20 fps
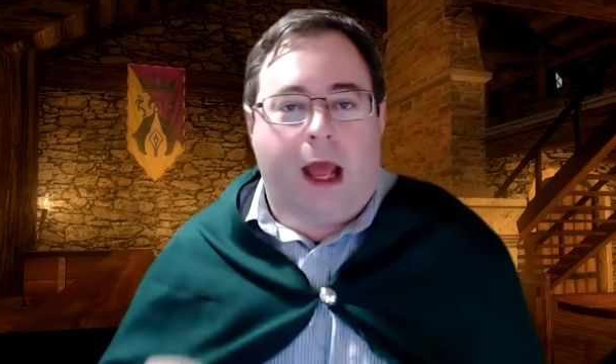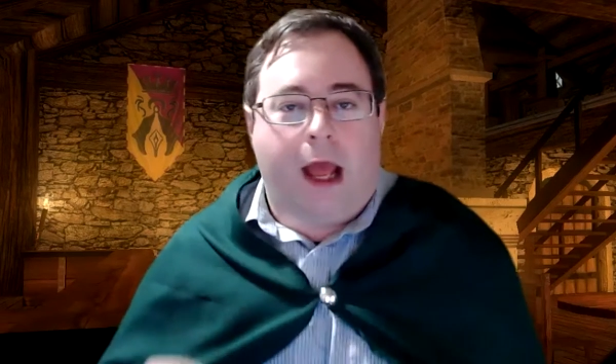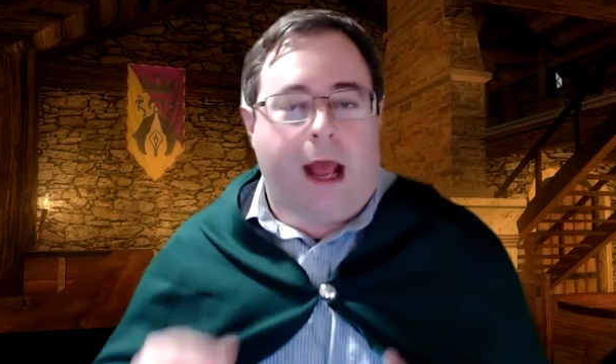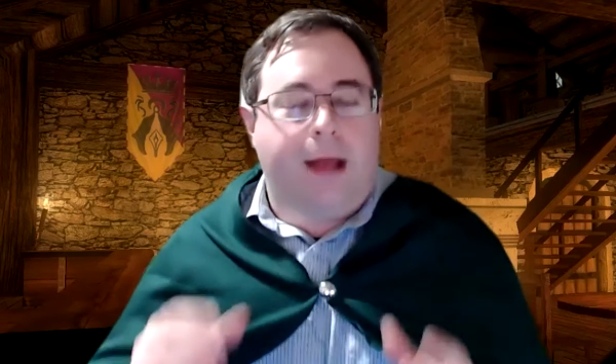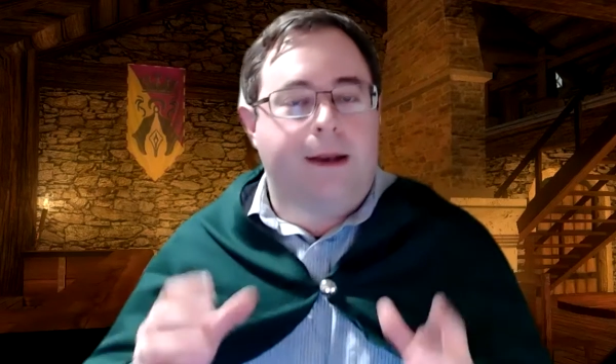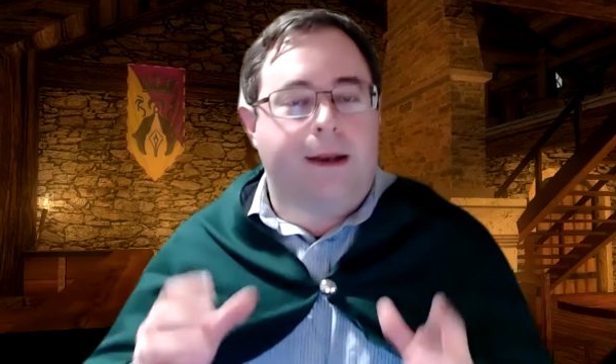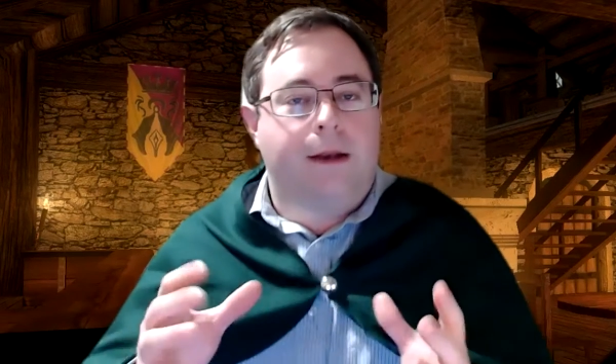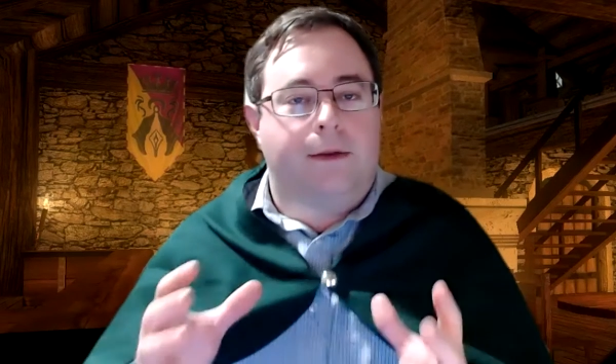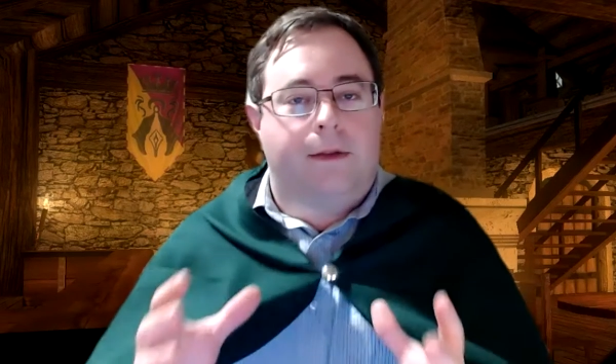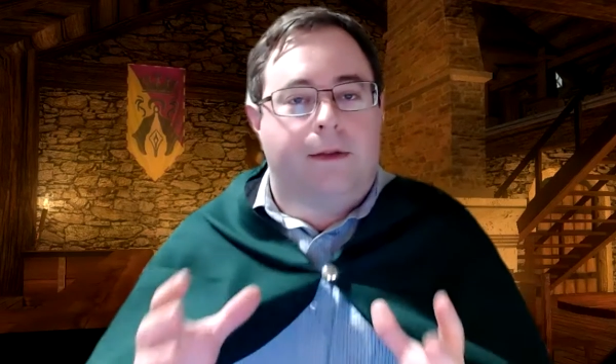
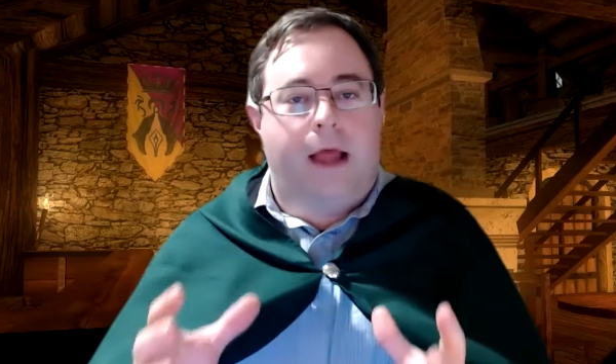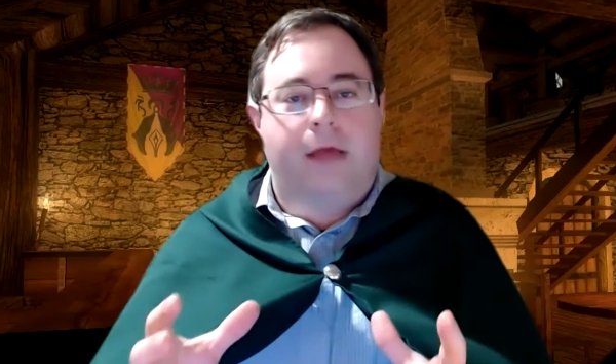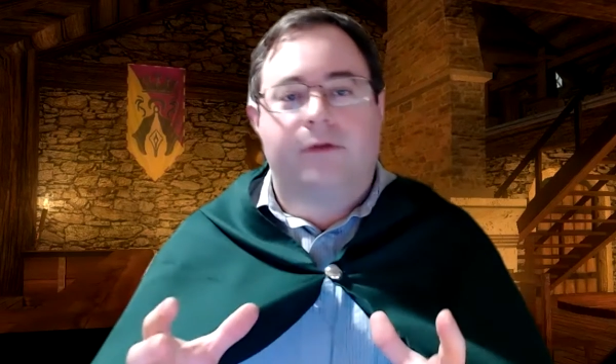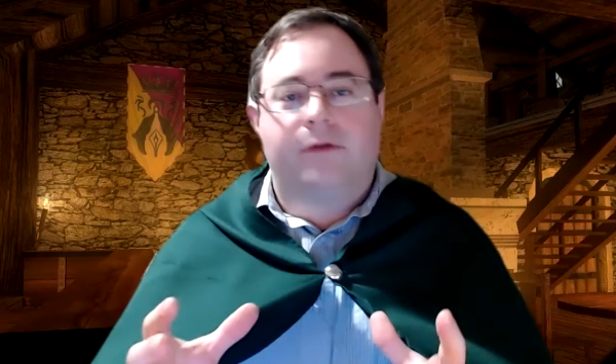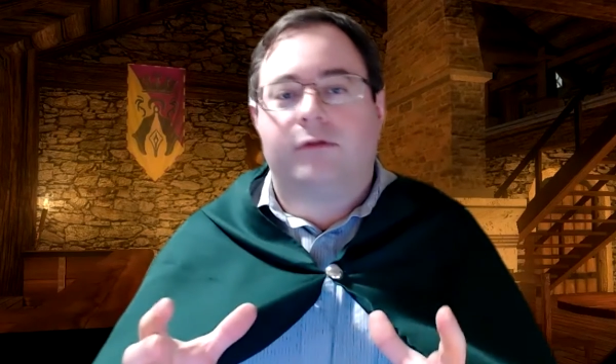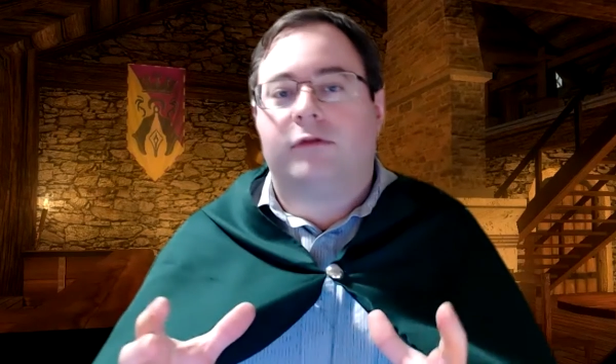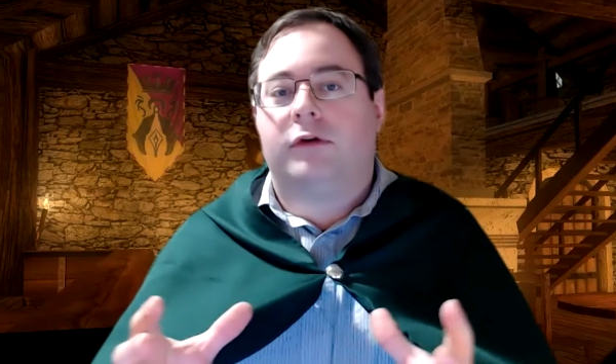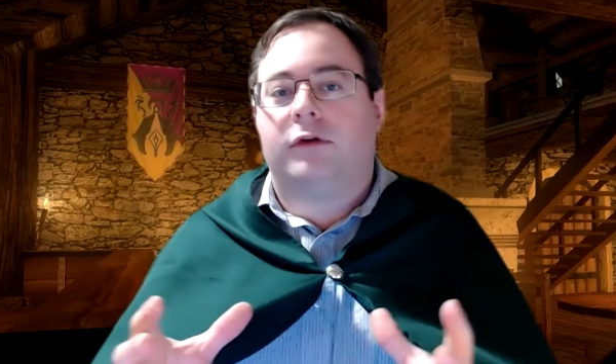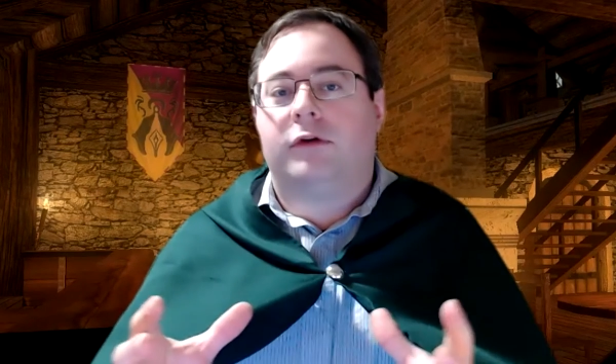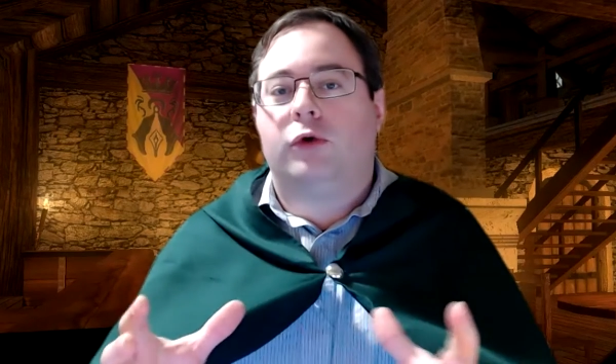And
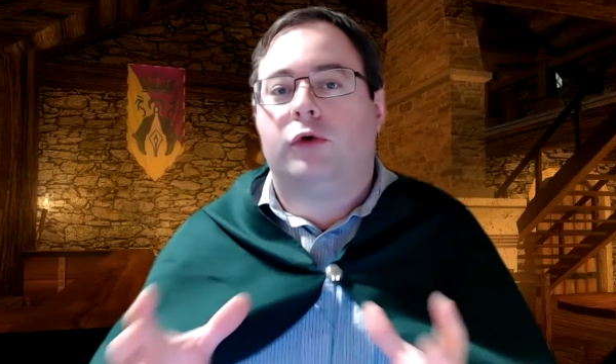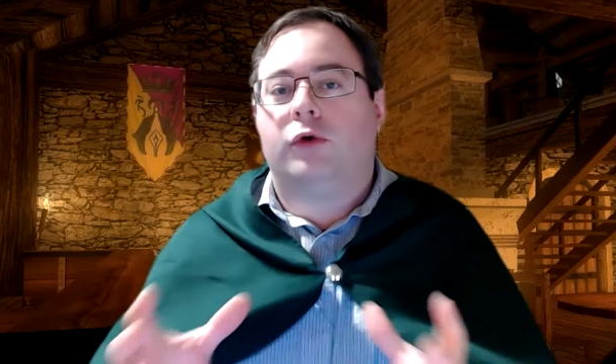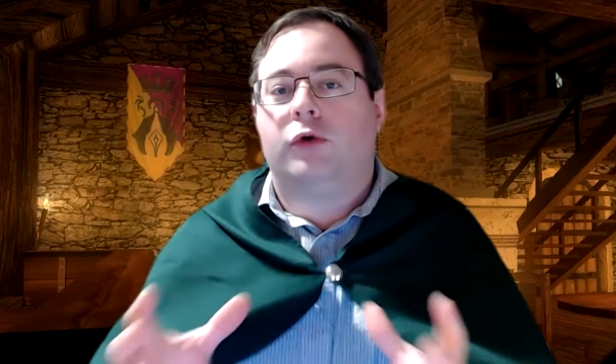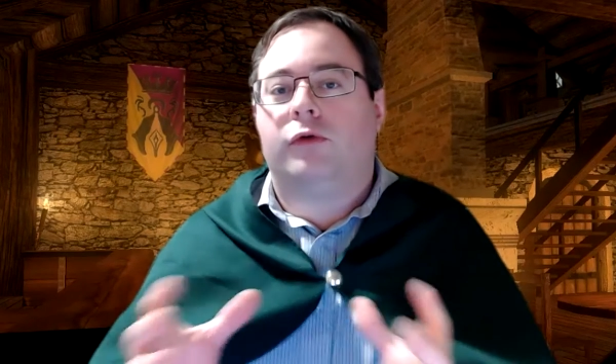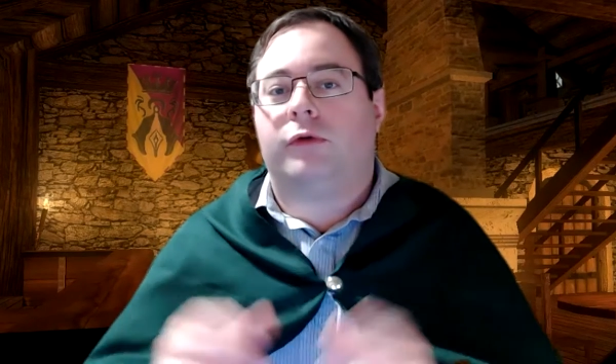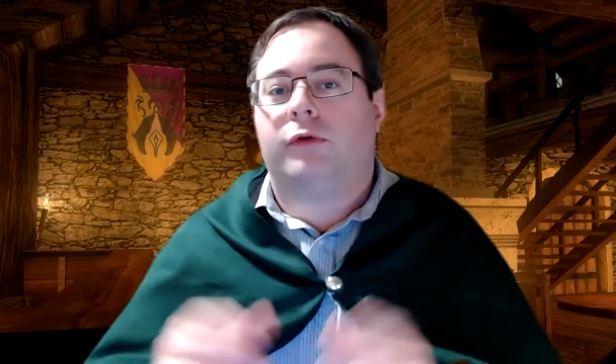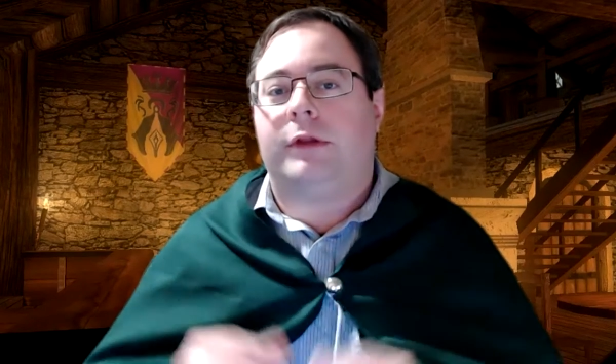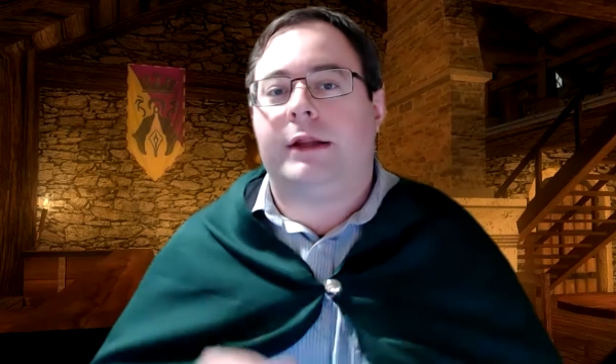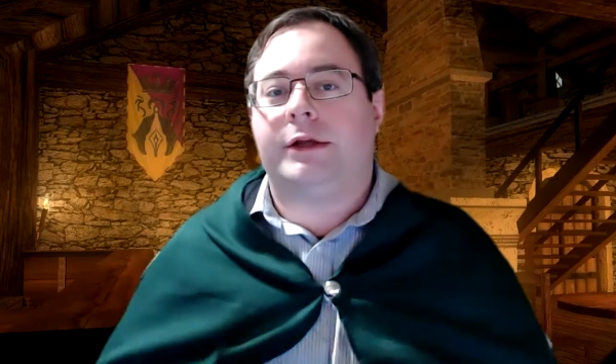this youth